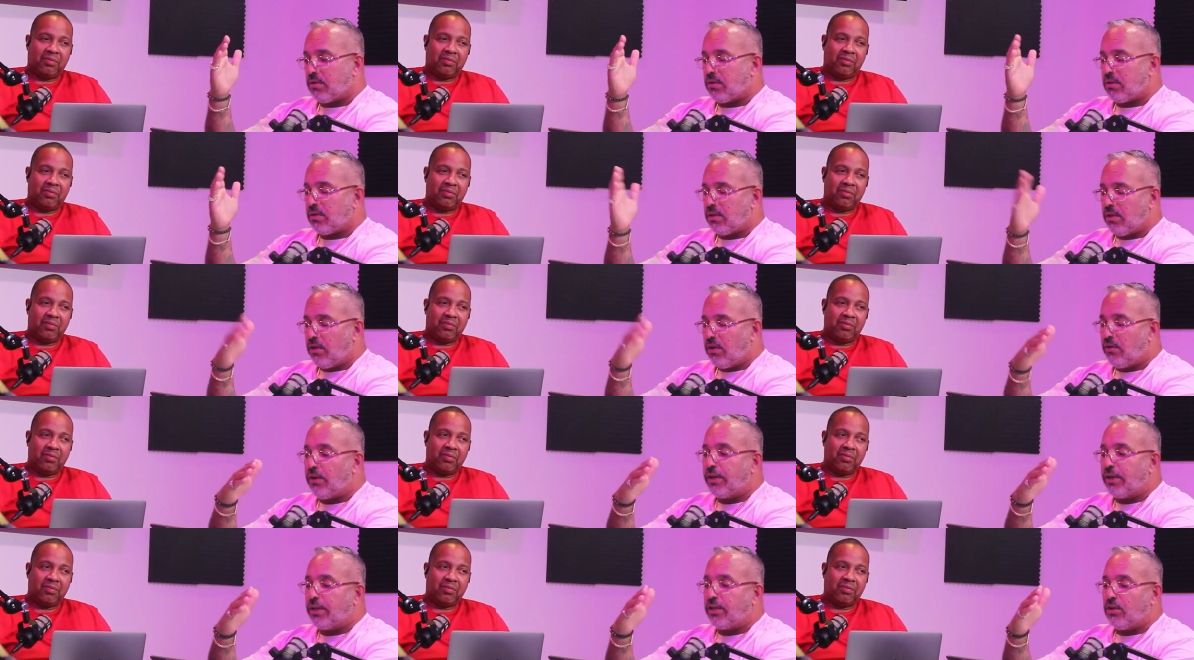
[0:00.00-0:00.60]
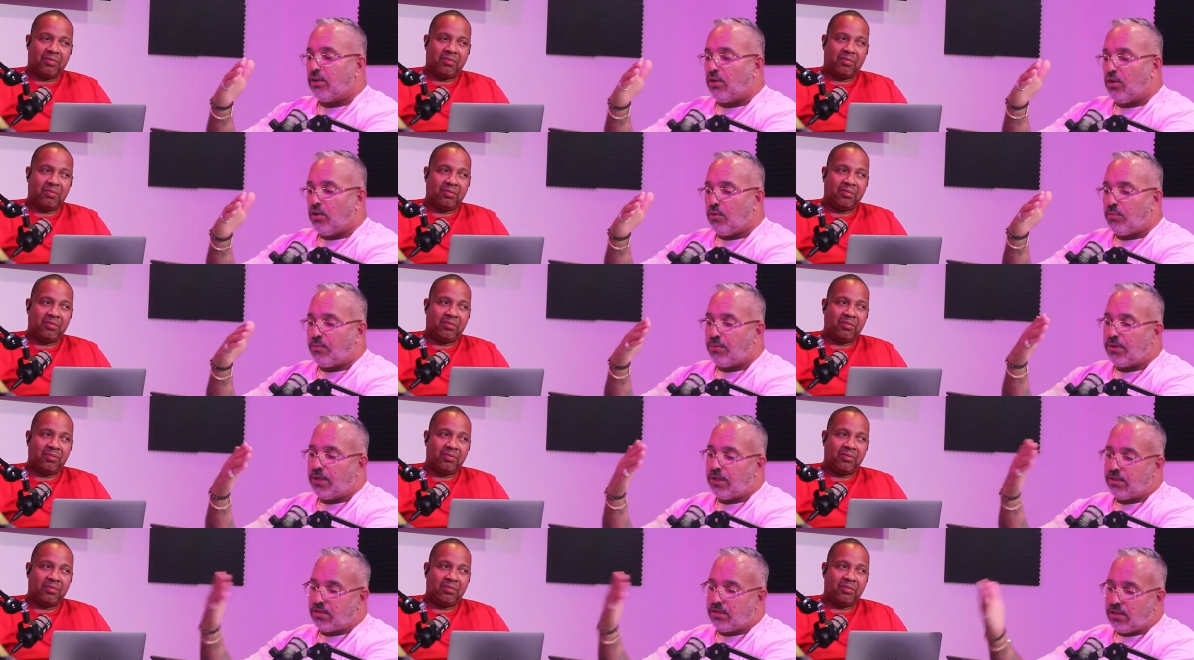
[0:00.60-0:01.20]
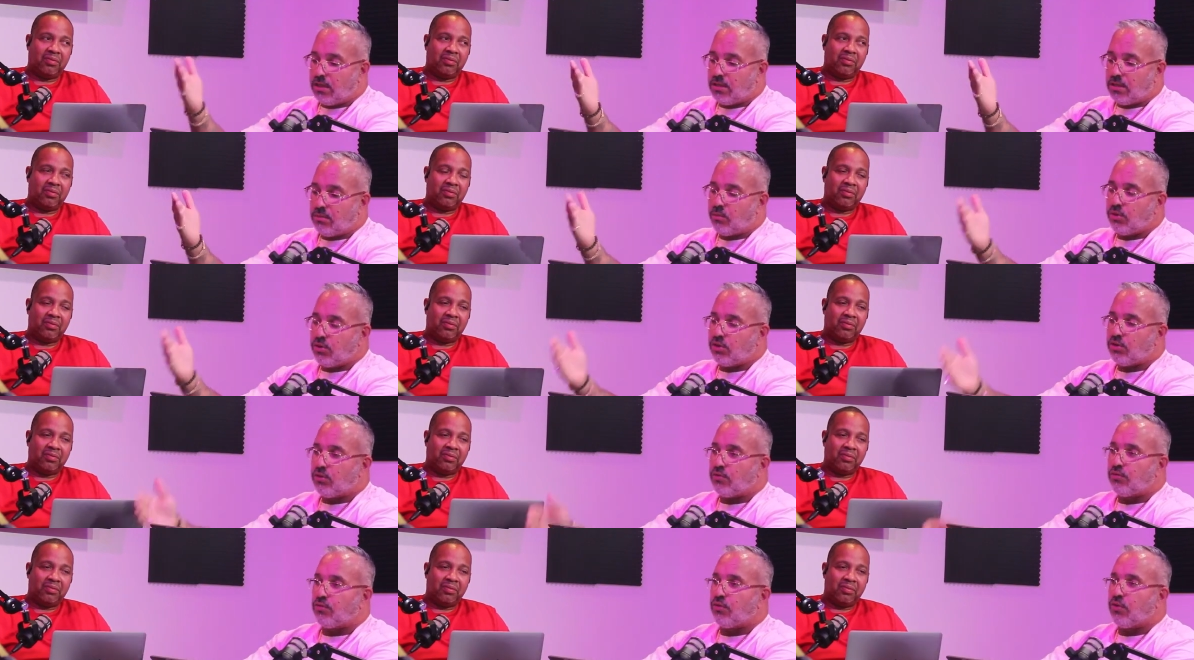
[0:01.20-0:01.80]
Speaker 1: They already know, but let's tell them
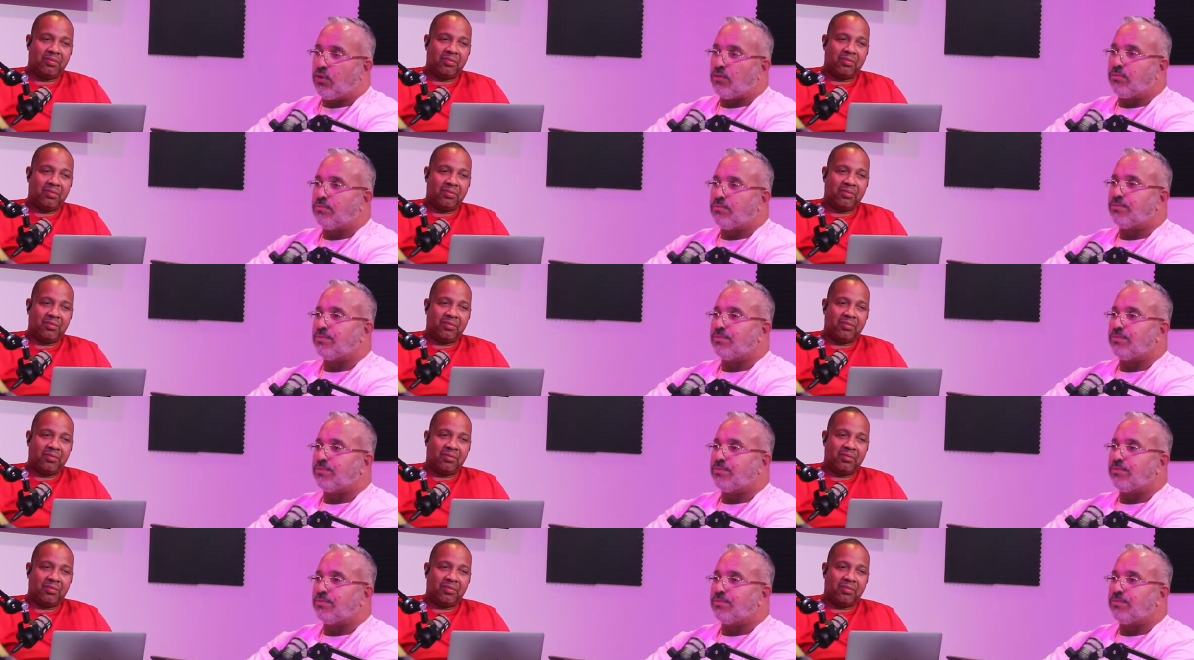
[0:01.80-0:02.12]
where you from